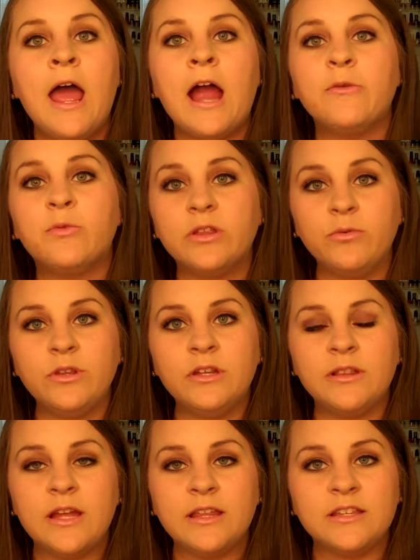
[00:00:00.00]
I really, really
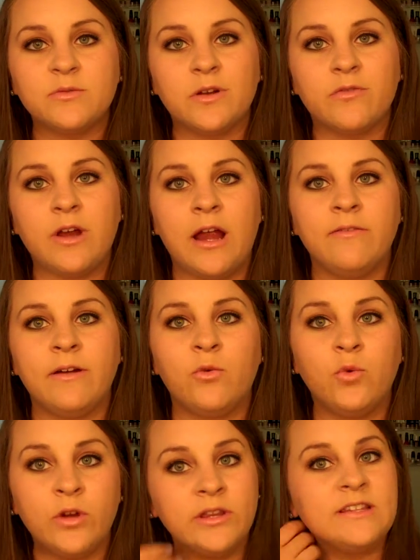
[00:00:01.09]
like this whenever I have
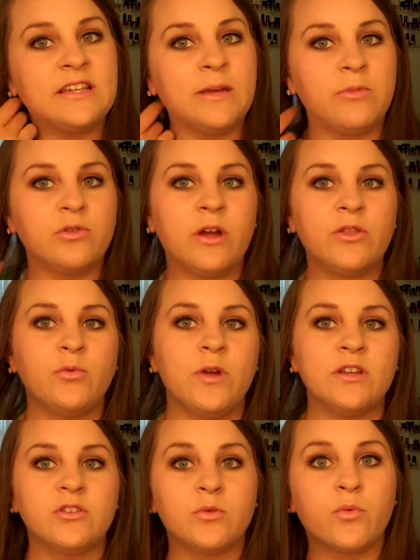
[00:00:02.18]
oily skin, but throughout the
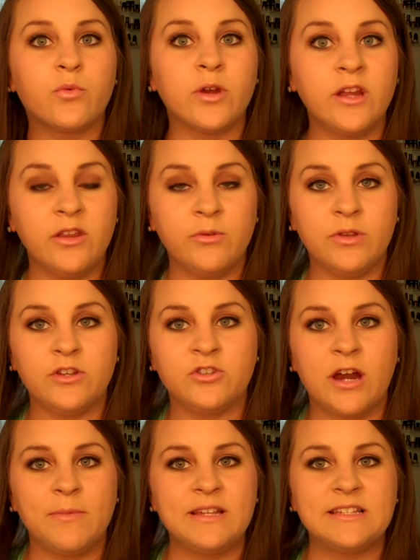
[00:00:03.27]
winter, it really, really
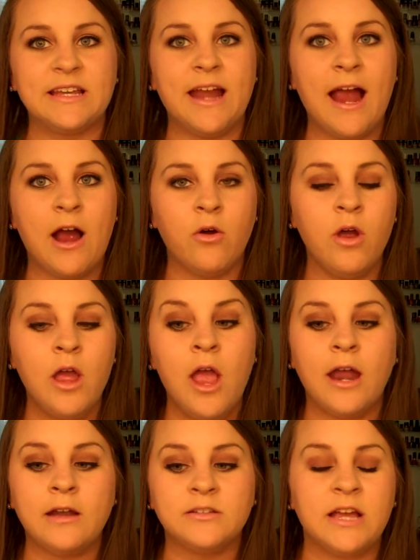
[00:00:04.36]
dried my skin out,
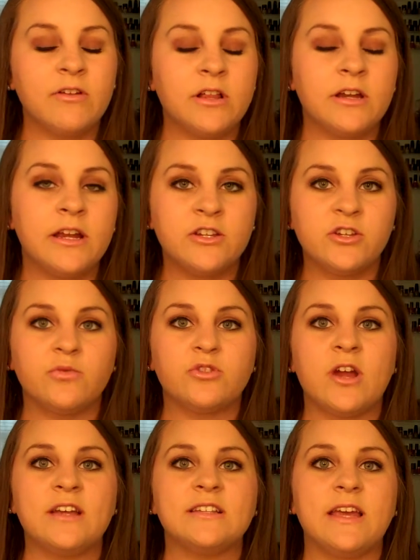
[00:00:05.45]
and I was having a lot of issues with
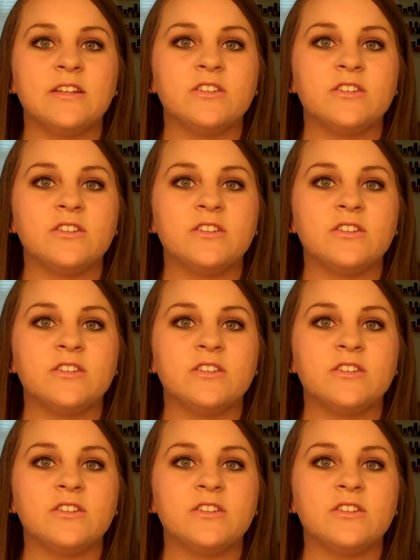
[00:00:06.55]
dry skin.